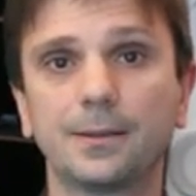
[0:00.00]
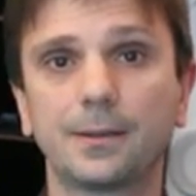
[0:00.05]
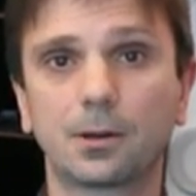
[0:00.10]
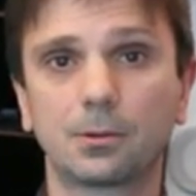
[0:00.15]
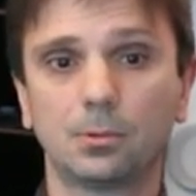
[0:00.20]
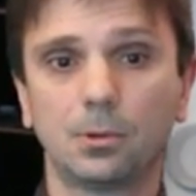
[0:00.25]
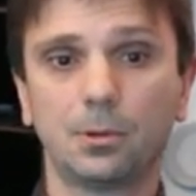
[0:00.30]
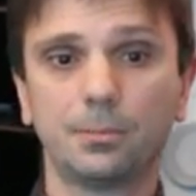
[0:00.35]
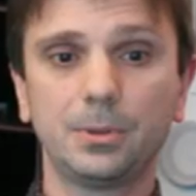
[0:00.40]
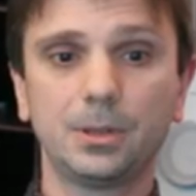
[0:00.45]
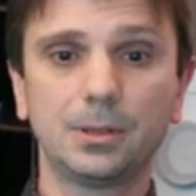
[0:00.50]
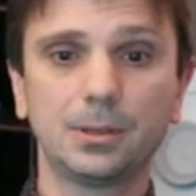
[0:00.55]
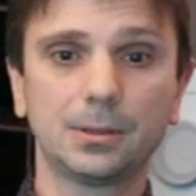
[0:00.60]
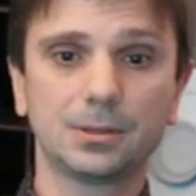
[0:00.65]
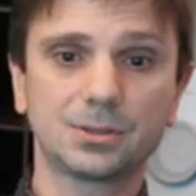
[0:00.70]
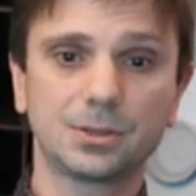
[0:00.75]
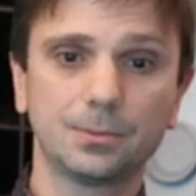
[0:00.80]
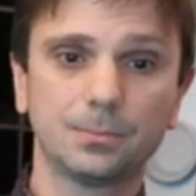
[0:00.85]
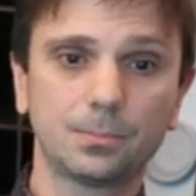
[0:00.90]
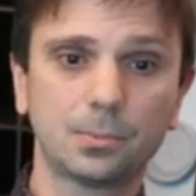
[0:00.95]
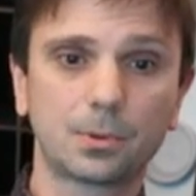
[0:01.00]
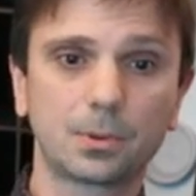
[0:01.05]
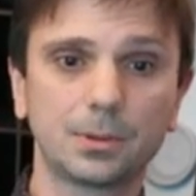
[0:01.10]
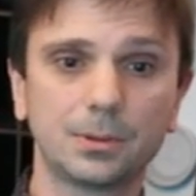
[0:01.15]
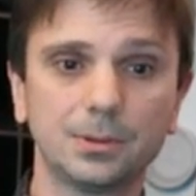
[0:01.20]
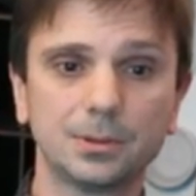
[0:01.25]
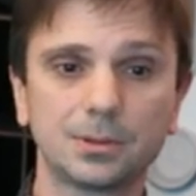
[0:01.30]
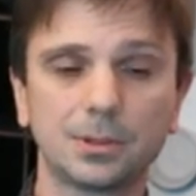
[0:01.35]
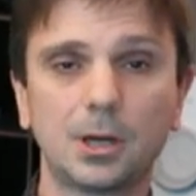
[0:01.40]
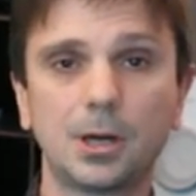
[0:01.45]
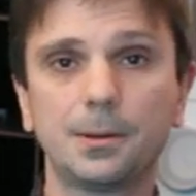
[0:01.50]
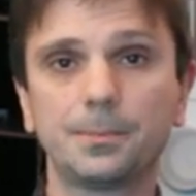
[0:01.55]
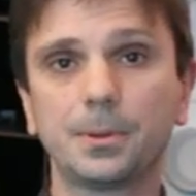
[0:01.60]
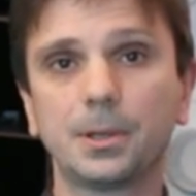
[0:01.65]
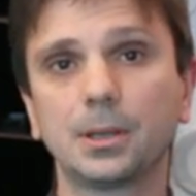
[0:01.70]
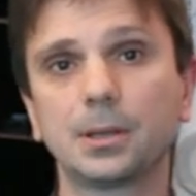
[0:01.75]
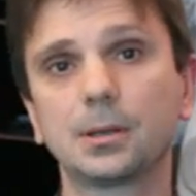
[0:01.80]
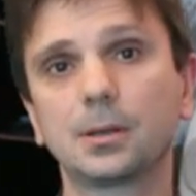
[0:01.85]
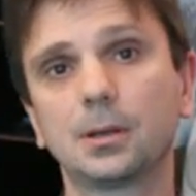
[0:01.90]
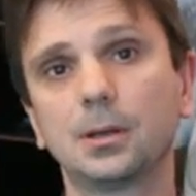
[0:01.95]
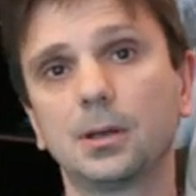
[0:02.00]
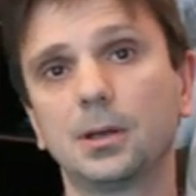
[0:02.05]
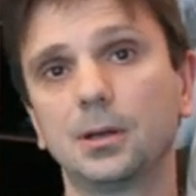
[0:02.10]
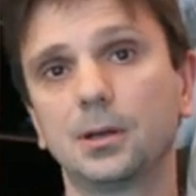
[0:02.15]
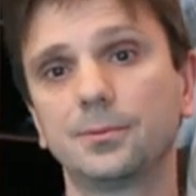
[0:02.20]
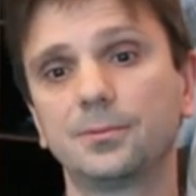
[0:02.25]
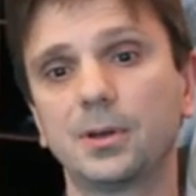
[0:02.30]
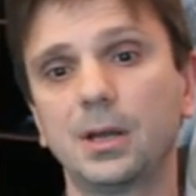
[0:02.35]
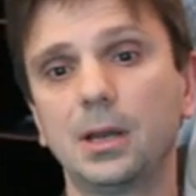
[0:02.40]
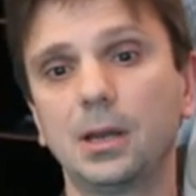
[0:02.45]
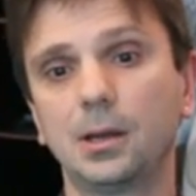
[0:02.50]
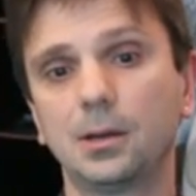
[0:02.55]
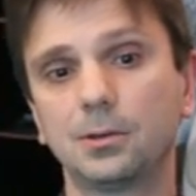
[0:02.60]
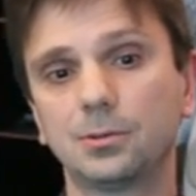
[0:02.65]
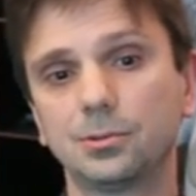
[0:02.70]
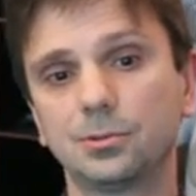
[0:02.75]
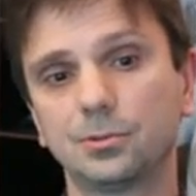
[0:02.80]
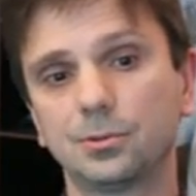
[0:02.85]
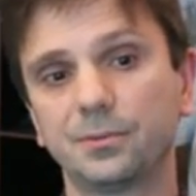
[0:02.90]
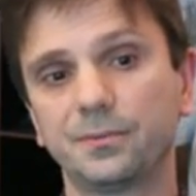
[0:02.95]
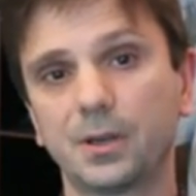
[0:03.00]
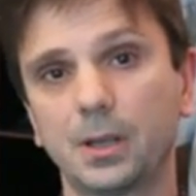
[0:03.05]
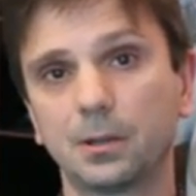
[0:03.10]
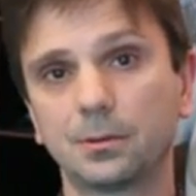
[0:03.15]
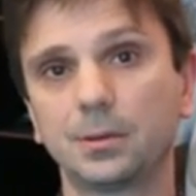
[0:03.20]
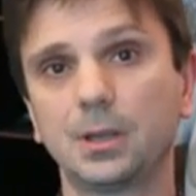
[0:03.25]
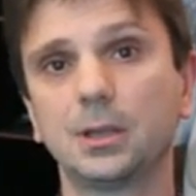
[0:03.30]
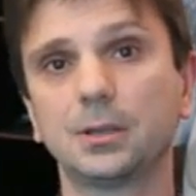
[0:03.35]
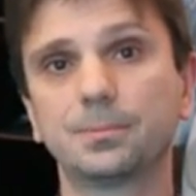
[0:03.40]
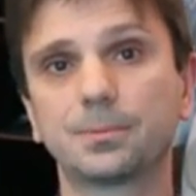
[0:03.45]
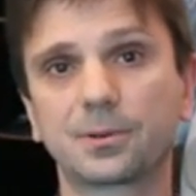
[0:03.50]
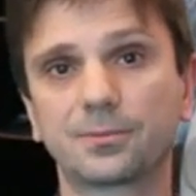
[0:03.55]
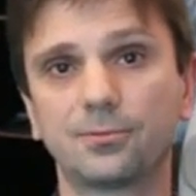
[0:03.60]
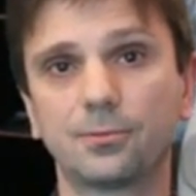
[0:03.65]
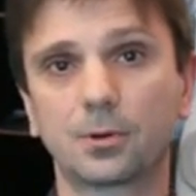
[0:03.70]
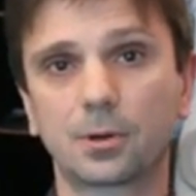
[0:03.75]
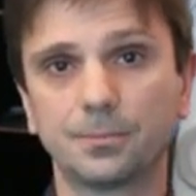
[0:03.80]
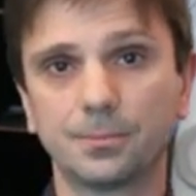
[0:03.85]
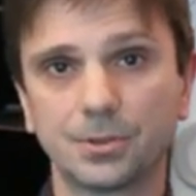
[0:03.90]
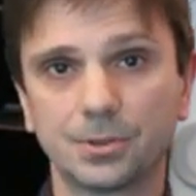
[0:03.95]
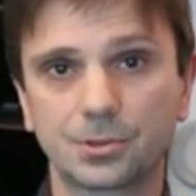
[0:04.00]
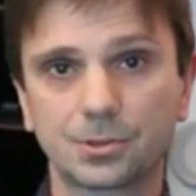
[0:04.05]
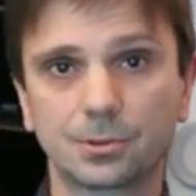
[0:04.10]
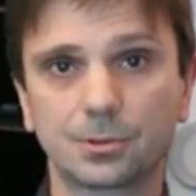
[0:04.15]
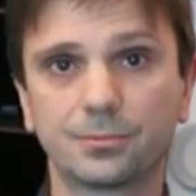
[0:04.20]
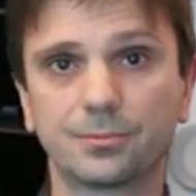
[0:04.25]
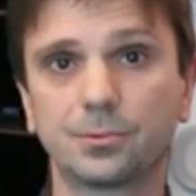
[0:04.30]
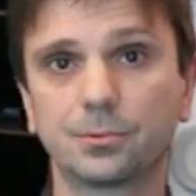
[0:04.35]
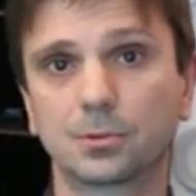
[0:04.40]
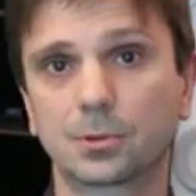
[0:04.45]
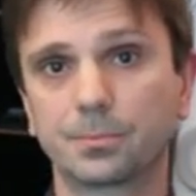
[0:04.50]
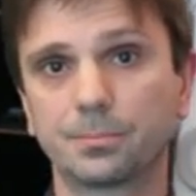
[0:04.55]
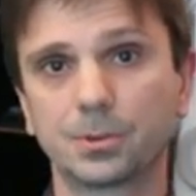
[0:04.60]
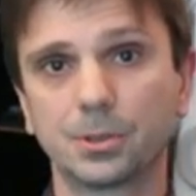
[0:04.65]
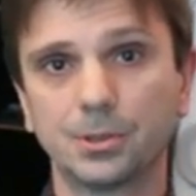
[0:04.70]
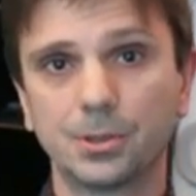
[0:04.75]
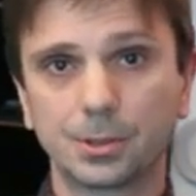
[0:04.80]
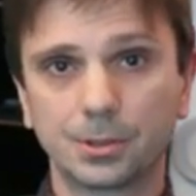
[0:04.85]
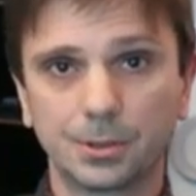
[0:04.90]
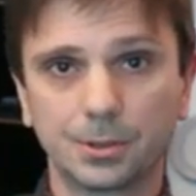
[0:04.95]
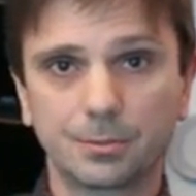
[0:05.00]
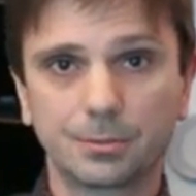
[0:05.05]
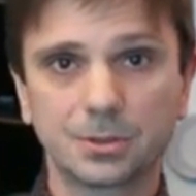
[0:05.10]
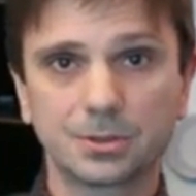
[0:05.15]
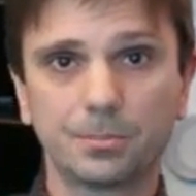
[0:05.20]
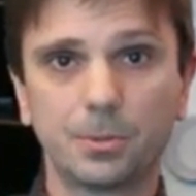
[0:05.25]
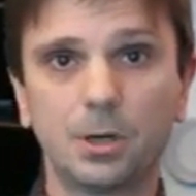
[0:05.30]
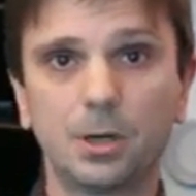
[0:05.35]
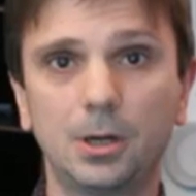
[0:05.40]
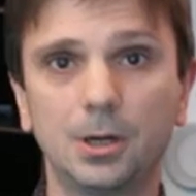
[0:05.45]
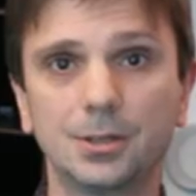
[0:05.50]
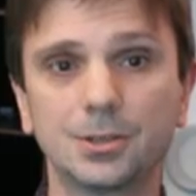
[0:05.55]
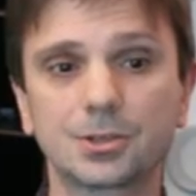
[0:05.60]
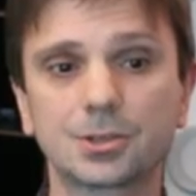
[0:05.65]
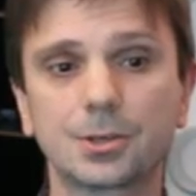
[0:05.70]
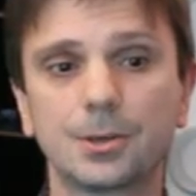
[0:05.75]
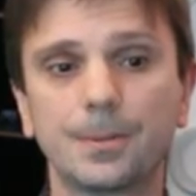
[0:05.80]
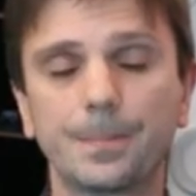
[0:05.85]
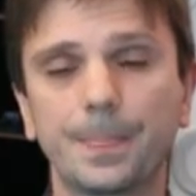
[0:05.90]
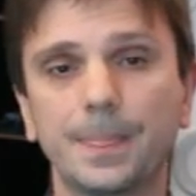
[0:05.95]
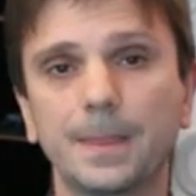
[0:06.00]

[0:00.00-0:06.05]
there will be this important topic of how to evaluate performance of your predicted response.